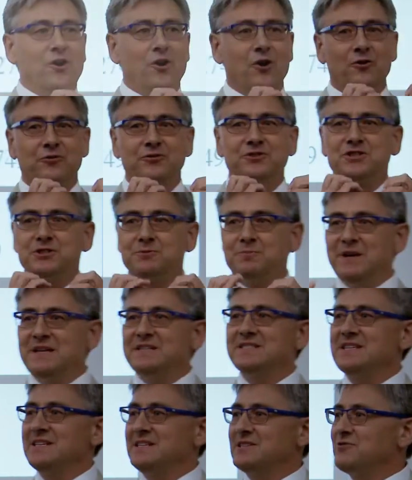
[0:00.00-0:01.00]
of
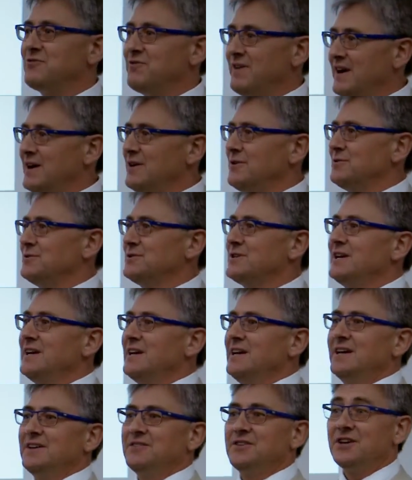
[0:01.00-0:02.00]
species found
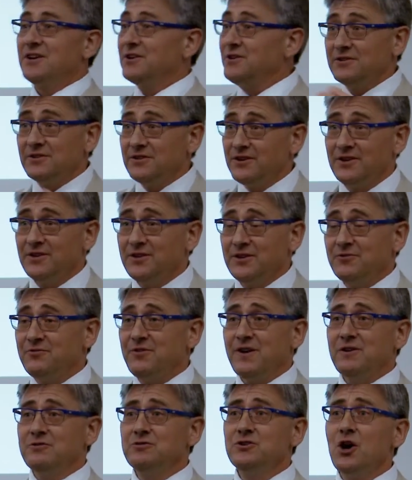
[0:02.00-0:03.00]
that are
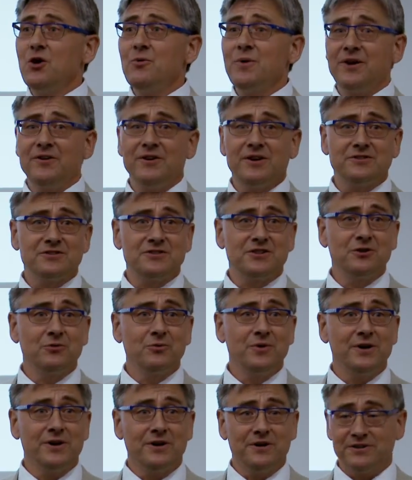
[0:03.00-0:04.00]
found nowhere else in the
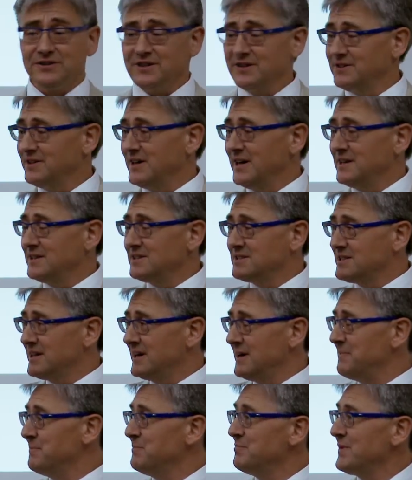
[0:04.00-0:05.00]
world. And
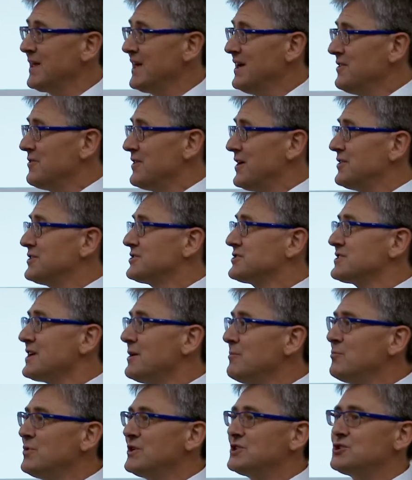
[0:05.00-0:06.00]
there are
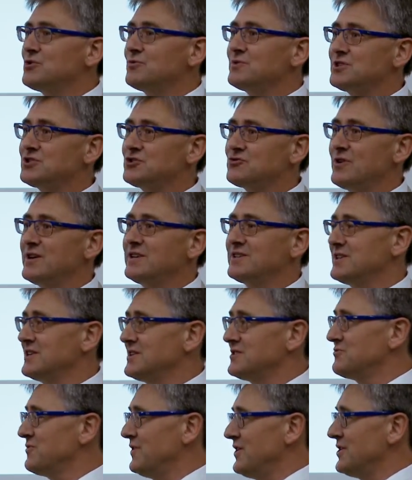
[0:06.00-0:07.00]
some which are
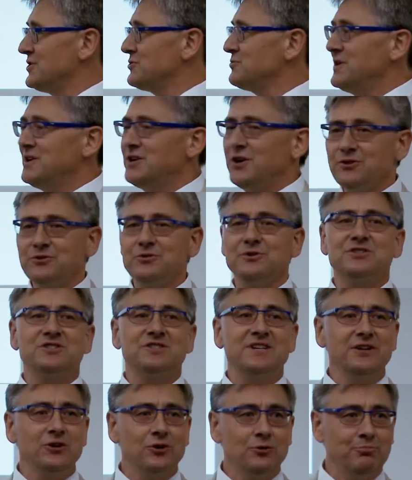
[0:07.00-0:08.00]
restricted, as far as we know, to a
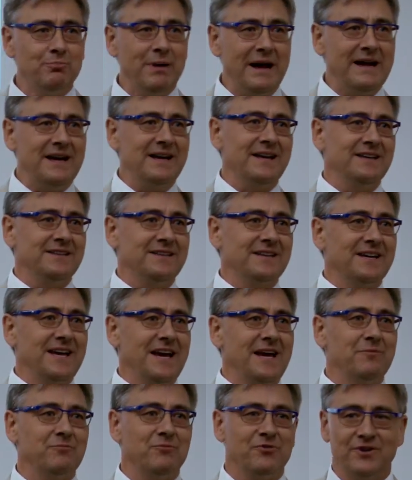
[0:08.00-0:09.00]
single bay in the
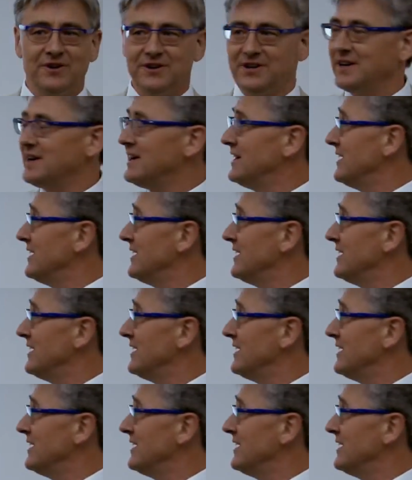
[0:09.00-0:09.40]
Cape Verde